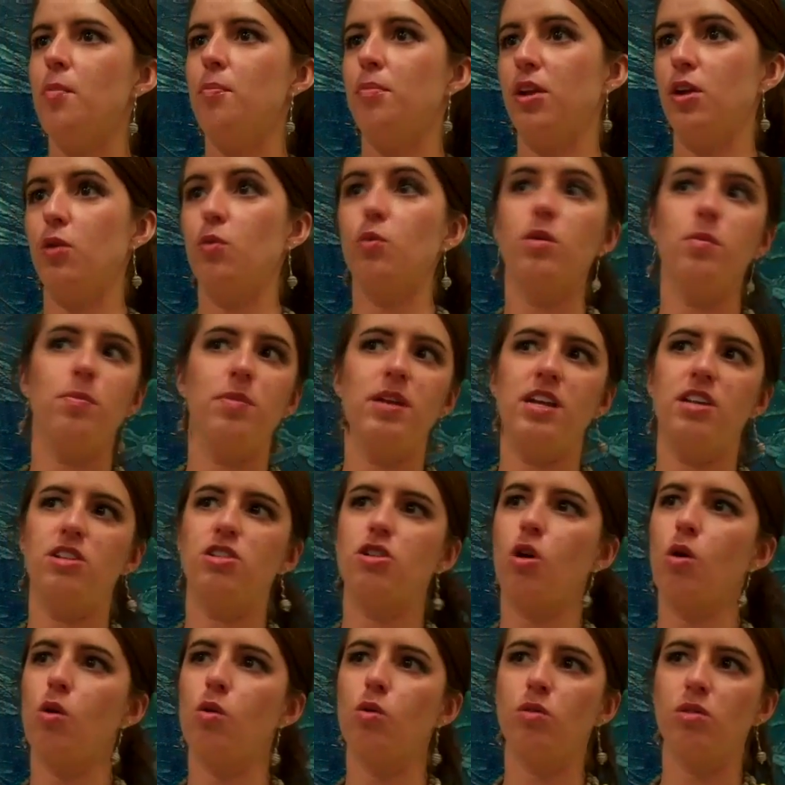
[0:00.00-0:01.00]
But it would be
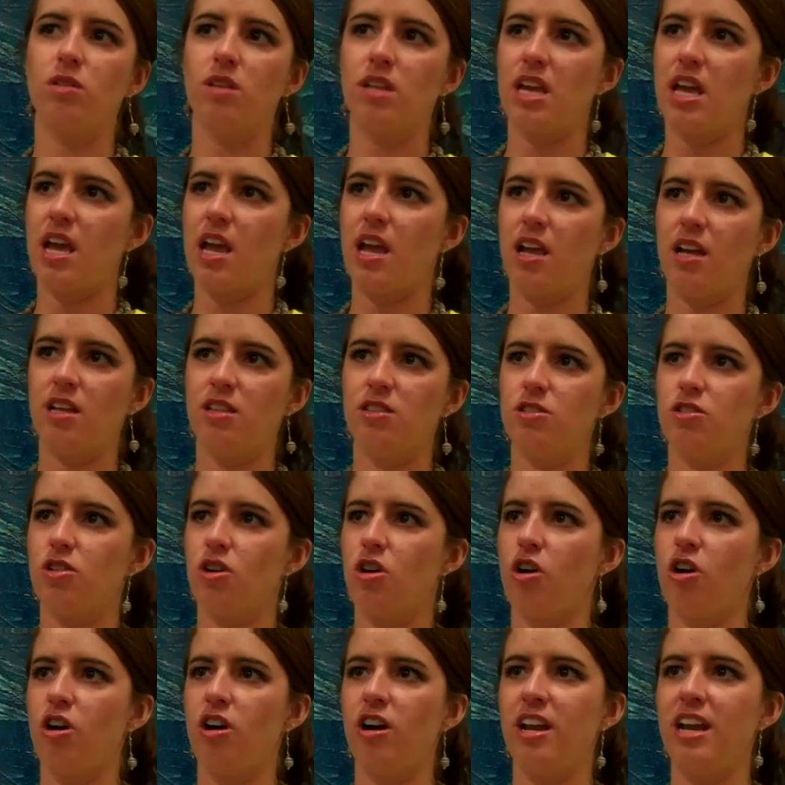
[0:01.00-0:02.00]
totally
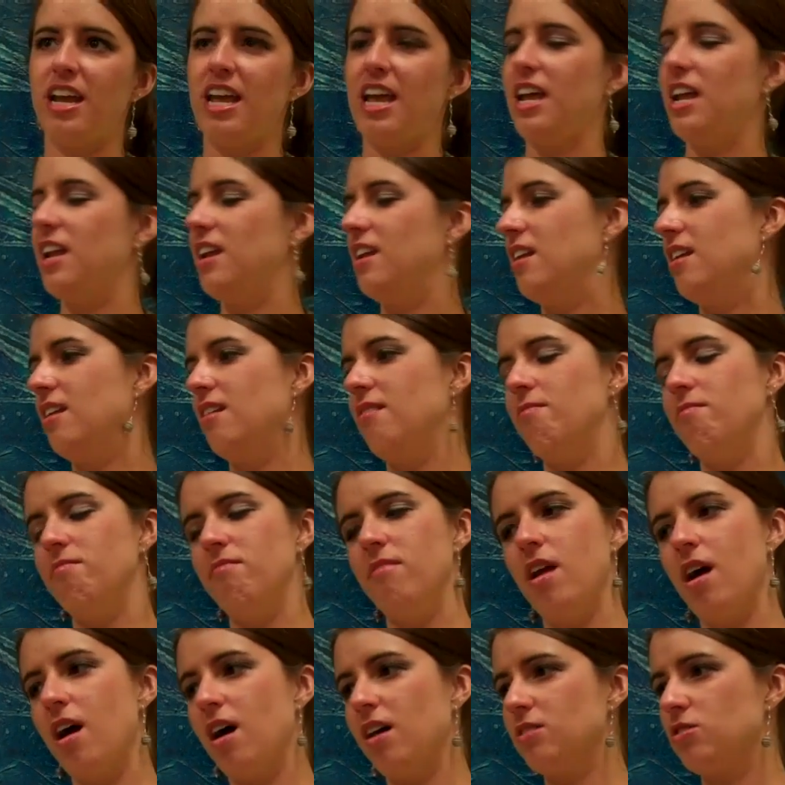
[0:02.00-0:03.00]
hands-on and
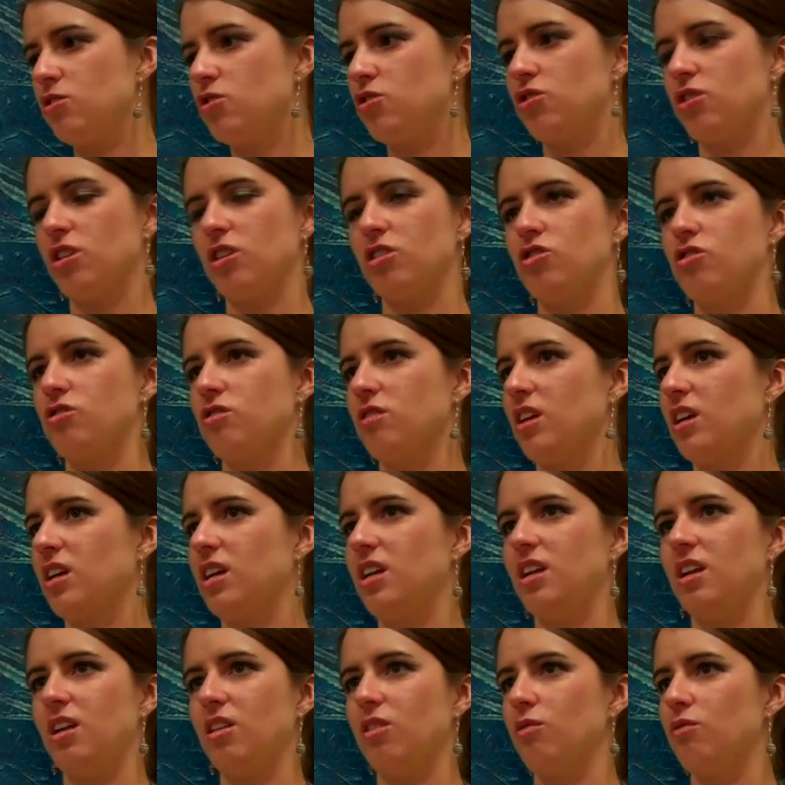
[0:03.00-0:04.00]
not structured
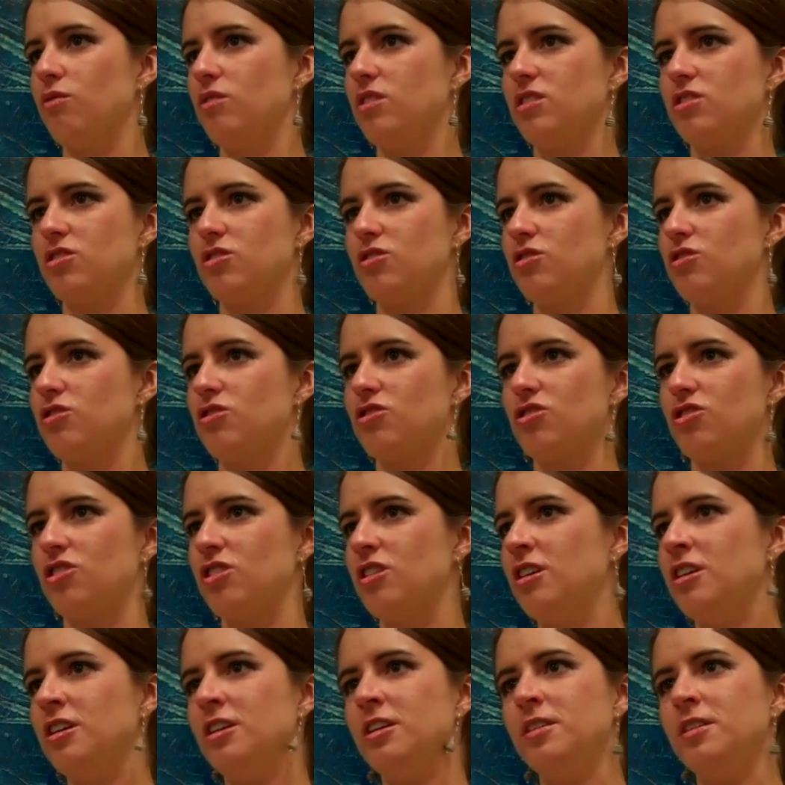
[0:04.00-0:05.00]
like any other research.